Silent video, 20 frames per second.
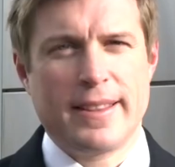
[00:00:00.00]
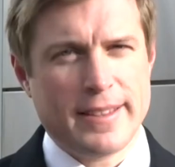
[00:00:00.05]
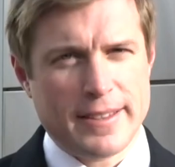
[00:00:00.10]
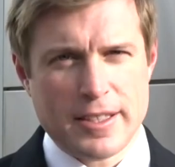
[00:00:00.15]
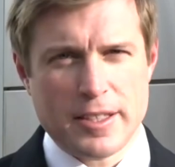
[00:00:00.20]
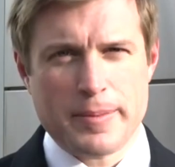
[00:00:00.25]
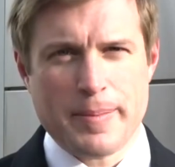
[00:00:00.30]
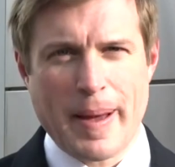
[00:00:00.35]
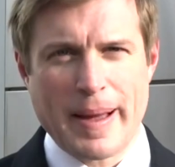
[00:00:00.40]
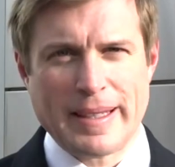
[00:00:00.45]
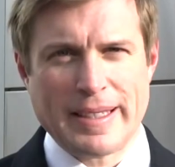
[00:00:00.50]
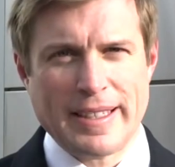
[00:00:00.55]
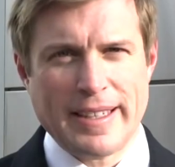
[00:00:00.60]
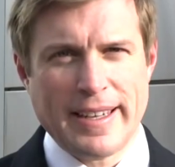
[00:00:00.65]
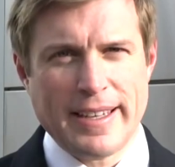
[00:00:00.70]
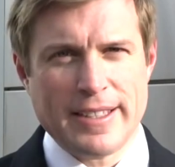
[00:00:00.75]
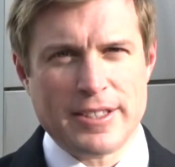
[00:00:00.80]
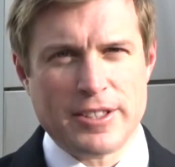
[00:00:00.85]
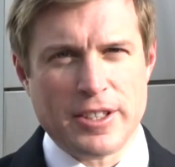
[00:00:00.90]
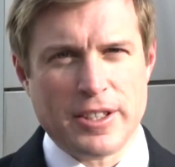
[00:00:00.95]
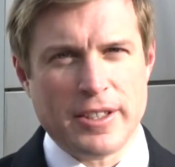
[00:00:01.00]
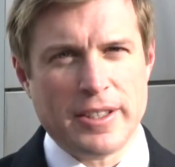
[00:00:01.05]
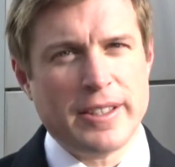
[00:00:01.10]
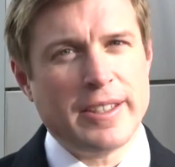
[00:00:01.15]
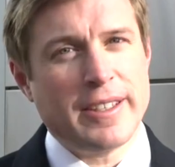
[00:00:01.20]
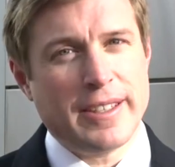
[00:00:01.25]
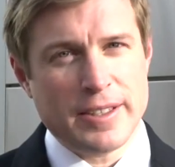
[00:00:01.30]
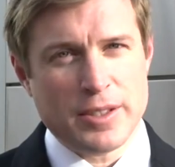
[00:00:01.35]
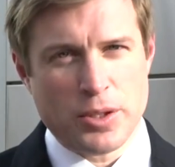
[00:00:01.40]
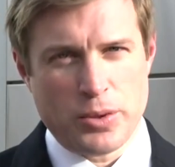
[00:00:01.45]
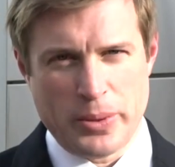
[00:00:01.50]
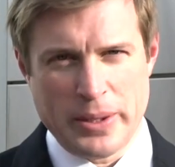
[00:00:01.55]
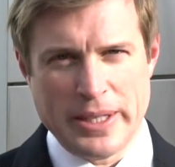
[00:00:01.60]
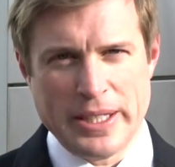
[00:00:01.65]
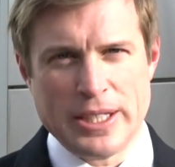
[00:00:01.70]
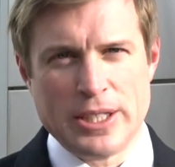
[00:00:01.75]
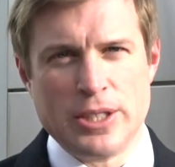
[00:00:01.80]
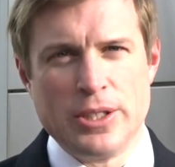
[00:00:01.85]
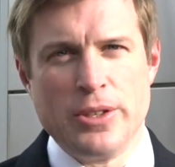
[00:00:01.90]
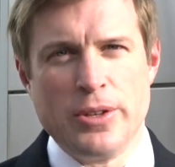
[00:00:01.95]
This is Matt Ganejda in
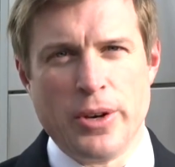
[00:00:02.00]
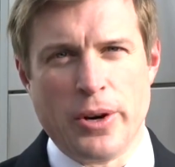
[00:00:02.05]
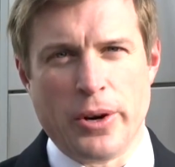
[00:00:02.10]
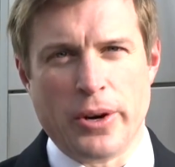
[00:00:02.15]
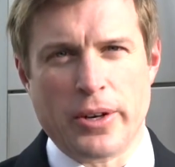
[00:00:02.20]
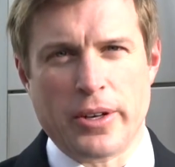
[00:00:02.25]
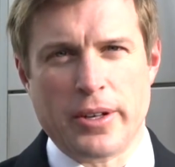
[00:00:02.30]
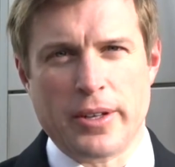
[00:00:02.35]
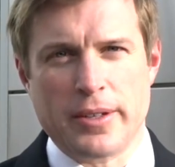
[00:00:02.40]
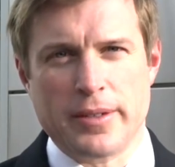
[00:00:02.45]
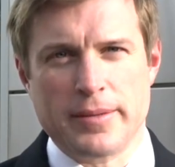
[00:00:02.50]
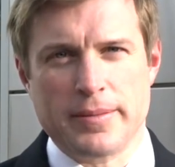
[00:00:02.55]
Queens, New York.